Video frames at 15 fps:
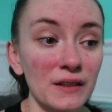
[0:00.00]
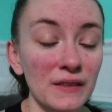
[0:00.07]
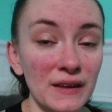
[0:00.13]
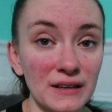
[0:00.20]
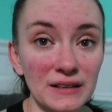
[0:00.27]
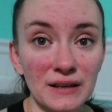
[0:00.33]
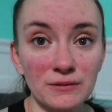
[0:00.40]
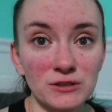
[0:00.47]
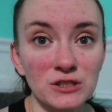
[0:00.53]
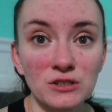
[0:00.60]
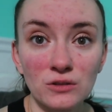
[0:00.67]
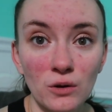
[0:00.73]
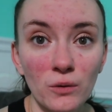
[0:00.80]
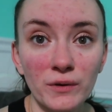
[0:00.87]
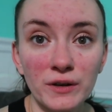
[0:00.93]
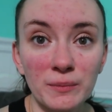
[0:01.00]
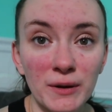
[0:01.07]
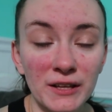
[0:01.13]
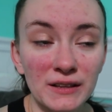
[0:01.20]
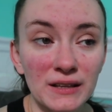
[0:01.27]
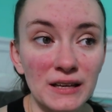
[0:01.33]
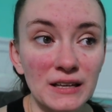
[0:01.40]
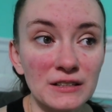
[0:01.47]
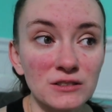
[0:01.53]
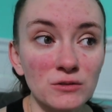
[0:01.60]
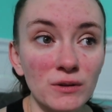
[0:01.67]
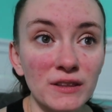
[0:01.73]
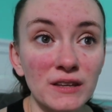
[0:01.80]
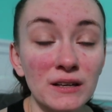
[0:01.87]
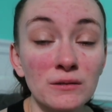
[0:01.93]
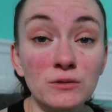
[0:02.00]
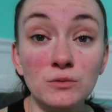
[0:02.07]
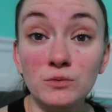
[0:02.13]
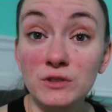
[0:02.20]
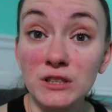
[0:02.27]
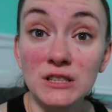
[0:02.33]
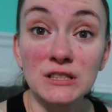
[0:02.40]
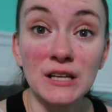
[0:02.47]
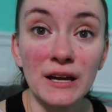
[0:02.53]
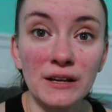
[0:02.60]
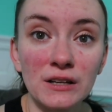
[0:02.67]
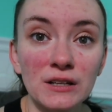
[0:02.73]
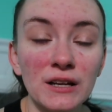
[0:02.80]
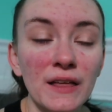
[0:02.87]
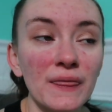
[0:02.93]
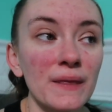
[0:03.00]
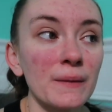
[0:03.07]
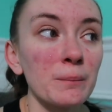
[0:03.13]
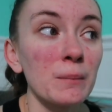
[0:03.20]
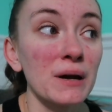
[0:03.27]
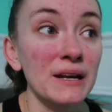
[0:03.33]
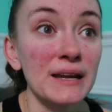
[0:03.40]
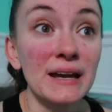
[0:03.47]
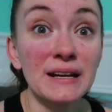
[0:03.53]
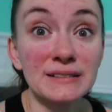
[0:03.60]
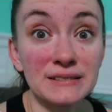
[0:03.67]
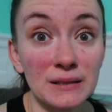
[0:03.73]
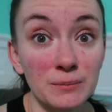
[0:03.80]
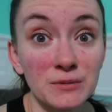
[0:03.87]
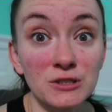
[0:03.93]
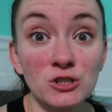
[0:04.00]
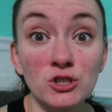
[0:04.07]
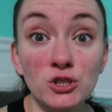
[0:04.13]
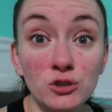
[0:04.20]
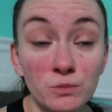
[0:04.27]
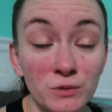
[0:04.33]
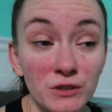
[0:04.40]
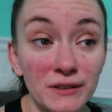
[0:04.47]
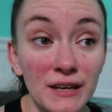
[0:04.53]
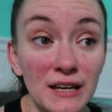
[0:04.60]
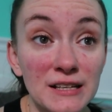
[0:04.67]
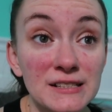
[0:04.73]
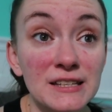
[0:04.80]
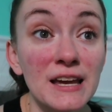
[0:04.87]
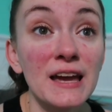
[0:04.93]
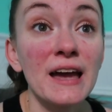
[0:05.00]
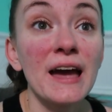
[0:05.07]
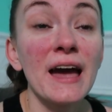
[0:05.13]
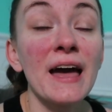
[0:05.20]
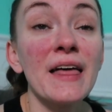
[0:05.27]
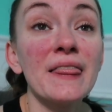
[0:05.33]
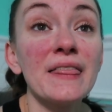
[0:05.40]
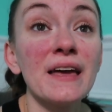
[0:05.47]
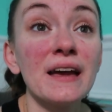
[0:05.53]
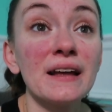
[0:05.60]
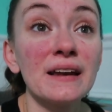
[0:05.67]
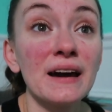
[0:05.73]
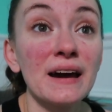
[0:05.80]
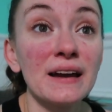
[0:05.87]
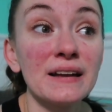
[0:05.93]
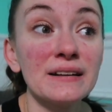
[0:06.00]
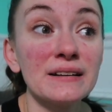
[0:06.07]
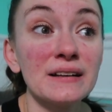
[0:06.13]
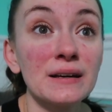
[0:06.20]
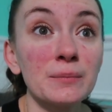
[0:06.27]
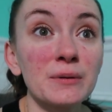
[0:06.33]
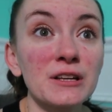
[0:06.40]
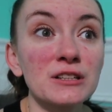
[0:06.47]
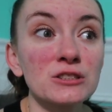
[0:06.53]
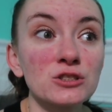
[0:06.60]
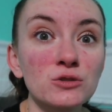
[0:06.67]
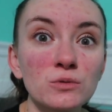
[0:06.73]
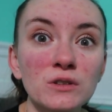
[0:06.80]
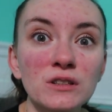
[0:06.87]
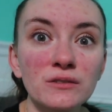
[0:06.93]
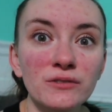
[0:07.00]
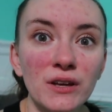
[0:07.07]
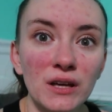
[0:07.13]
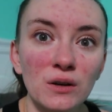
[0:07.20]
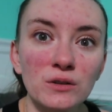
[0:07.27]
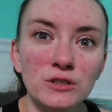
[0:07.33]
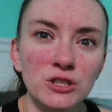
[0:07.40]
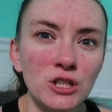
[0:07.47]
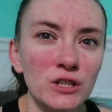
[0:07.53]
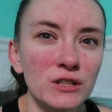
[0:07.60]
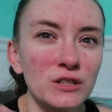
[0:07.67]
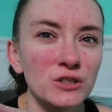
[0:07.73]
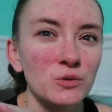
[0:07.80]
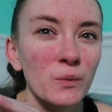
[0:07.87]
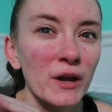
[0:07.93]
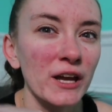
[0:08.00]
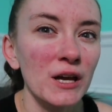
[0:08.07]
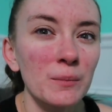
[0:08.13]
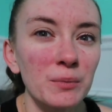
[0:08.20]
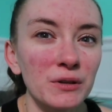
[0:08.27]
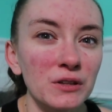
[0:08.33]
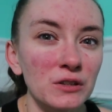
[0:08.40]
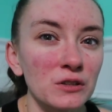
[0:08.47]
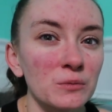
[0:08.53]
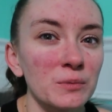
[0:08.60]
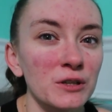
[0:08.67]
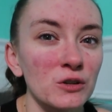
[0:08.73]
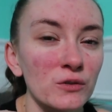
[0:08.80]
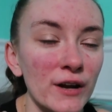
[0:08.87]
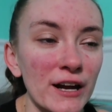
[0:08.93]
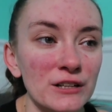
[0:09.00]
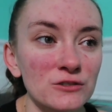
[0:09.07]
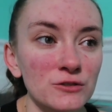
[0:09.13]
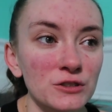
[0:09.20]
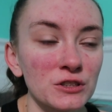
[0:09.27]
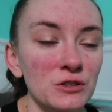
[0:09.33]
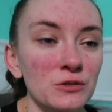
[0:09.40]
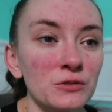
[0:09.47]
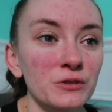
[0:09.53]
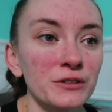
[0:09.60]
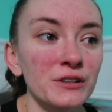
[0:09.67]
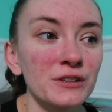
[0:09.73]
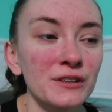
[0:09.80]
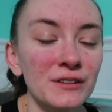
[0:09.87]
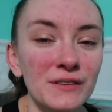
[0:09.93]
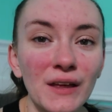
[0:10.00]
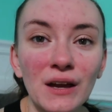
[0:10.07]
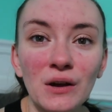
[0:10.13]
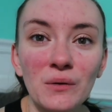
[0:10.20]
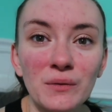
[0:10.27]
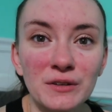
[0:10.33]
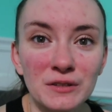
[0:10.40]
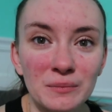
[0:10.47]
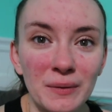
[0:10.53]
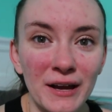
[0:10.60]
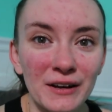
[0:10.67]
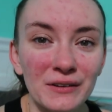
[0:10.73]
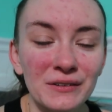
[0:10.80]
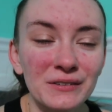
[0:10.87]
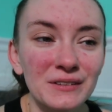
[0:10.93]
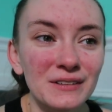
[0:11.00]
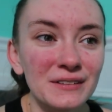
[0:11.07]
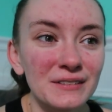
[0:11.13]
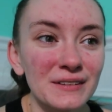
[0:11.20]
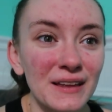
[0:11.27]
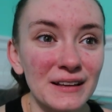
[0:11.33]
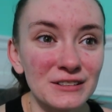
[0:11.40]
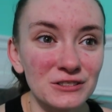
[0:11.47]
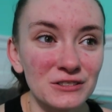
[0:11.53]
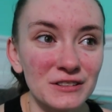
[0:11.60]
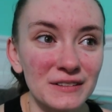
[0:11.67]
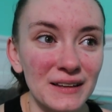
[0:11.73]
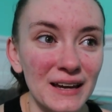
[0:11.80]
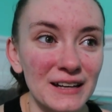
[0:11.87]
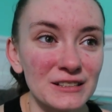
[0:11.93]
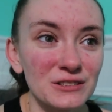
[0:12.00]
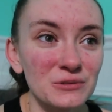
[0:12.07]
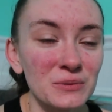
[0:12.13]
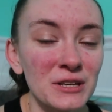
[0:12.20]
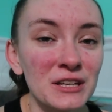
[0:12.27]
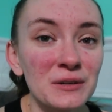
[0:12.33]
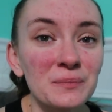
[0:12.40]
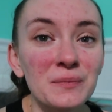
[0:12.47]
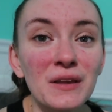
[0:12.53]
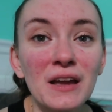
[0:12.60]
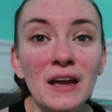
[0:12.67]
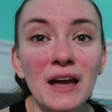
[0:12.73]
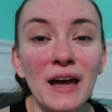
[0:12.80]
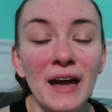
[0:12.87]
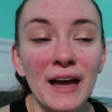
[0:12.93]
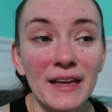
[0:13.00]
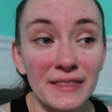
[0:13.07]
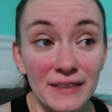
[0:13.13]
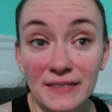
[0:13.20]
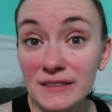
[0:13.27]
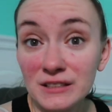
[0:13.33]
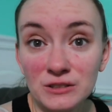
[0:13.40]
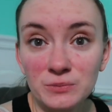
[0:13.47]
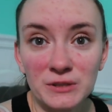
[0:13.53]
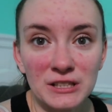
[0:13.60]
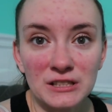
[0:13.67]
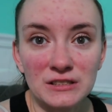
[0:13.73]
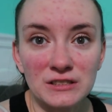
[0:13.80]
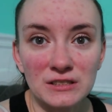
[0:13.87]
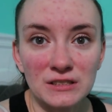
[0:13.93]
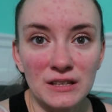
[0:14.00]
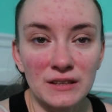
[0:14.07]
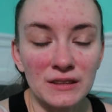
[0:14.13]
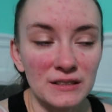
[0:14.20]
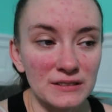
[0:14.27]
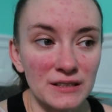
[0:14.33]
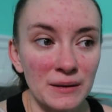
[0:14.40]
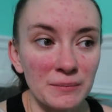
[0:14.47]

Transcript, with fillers: Like, I was still going to bed late, so I think I was really tired, and then Monday I slept in super late, and then I ended up, like, sort of, like, starting to wake up a little bit gradually earlier and, like, going to bed earlier, like, during last week. And then this week, it's the